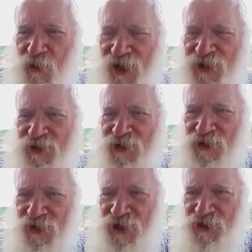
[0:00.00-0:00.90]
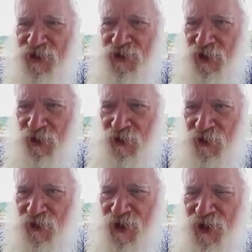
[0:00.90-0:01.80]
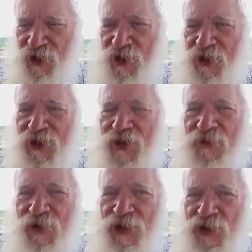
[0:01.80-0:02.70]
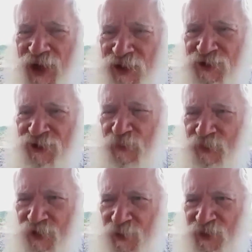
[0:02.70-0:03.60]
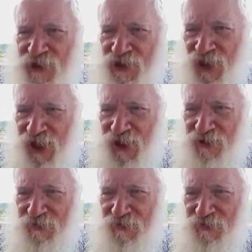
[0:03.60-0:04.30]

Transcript: What do you need to know when you enter the promised land?